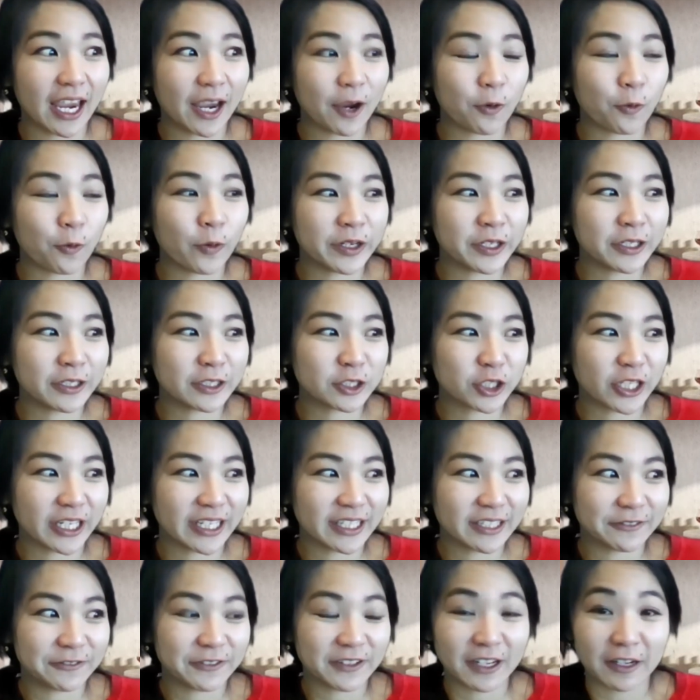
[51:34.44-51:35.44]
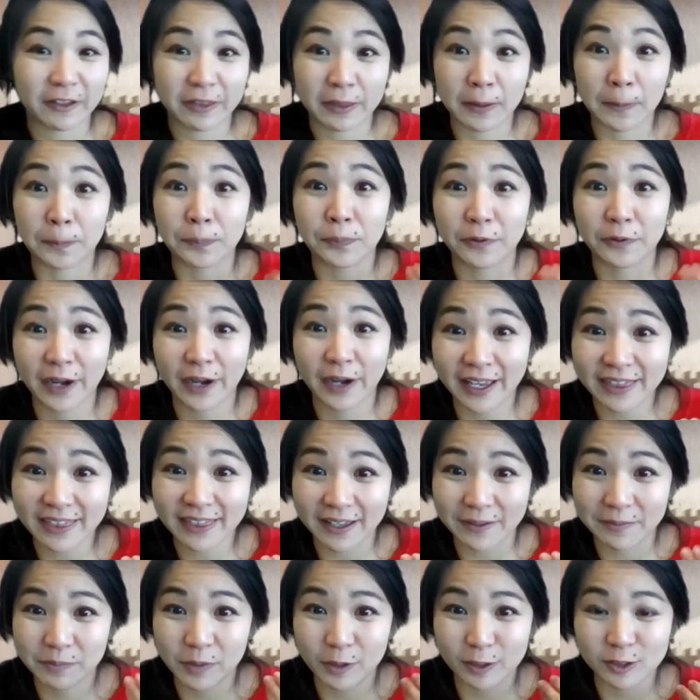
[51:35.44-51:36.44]
when you're trying to figure out the brand
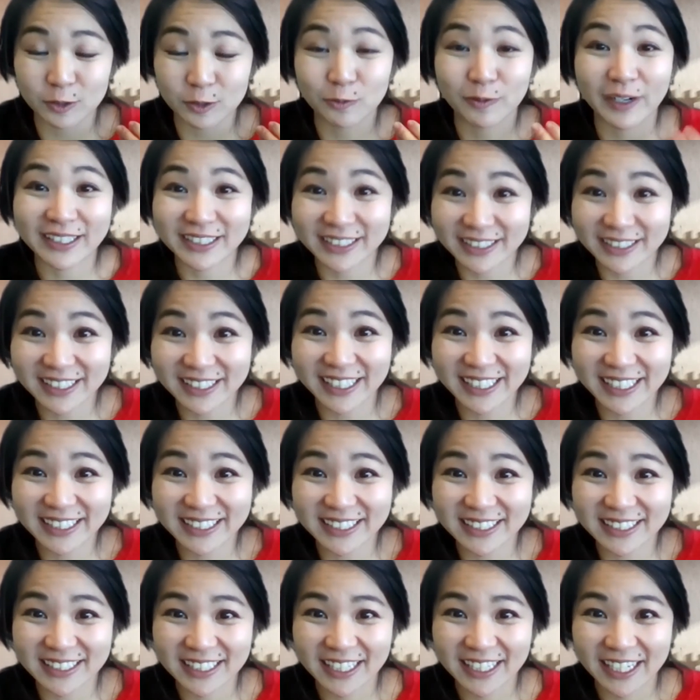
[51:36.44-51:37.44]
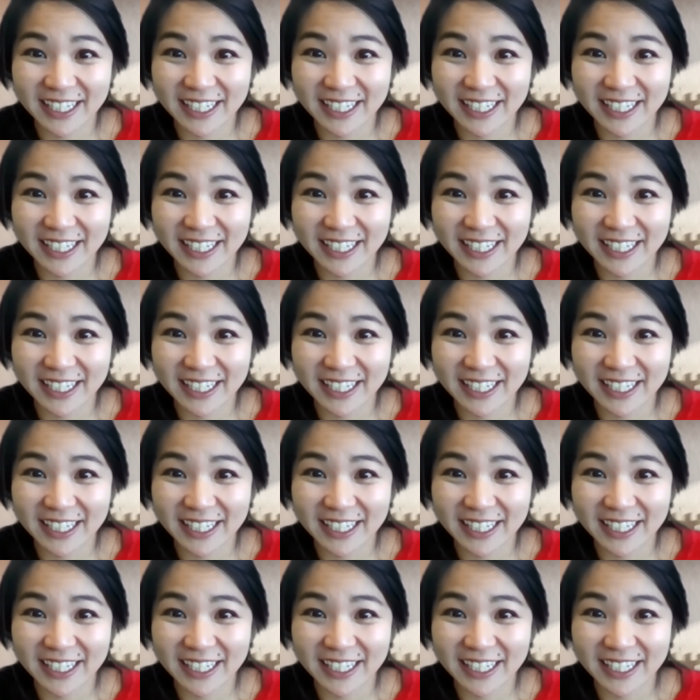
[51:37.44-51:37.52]
that most resonates,